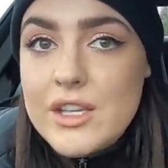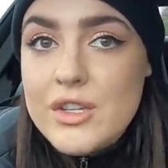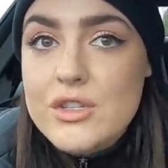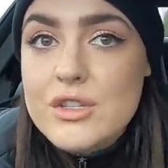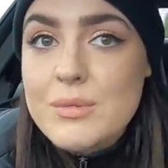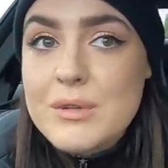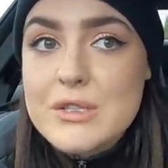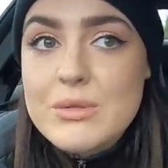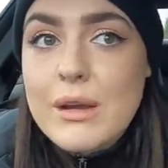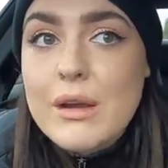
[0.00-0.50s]
It
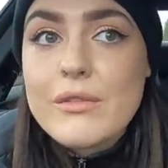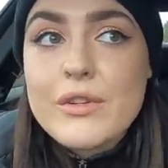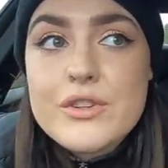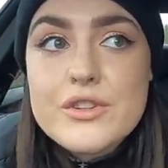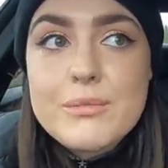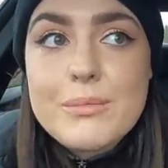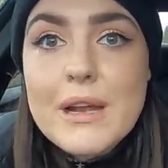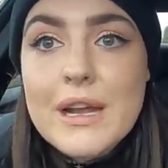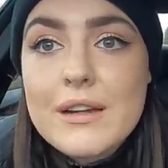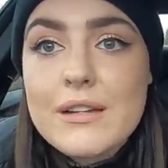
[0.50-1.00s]
used to be
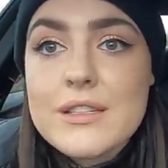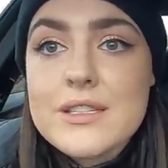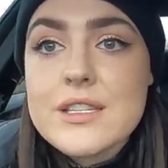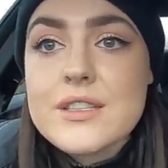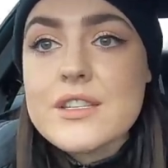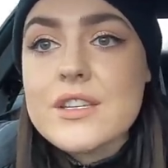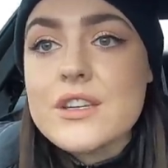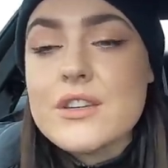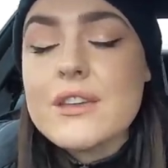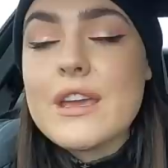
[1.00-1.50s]
£1,200
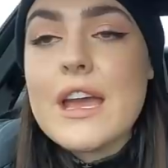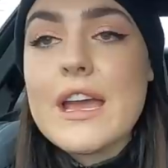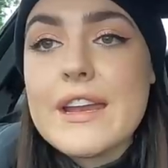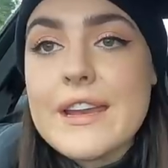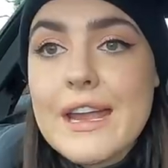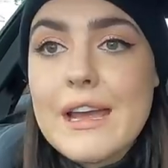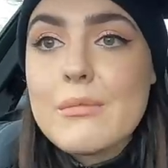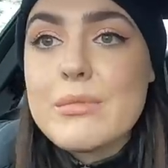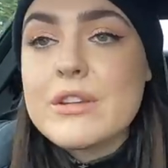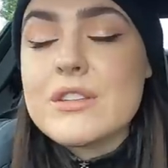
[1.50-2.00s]
in the UK,
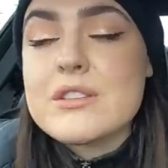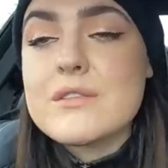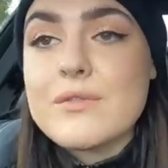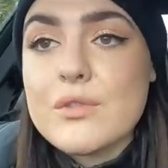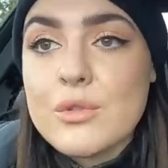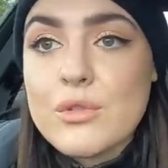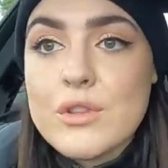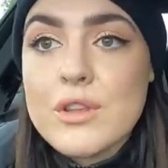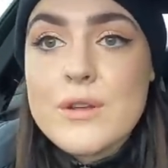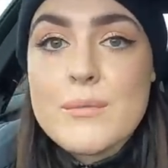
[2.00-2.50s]
and now because
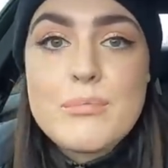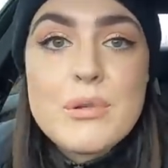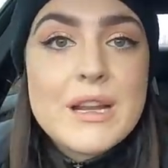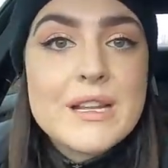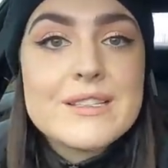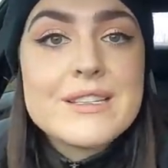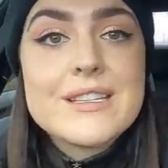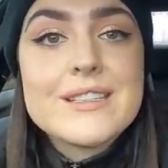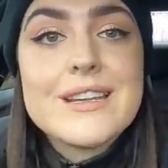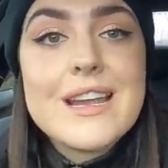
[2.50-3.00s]
of all the
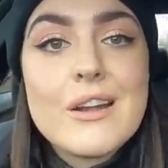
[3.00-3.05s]
Brexit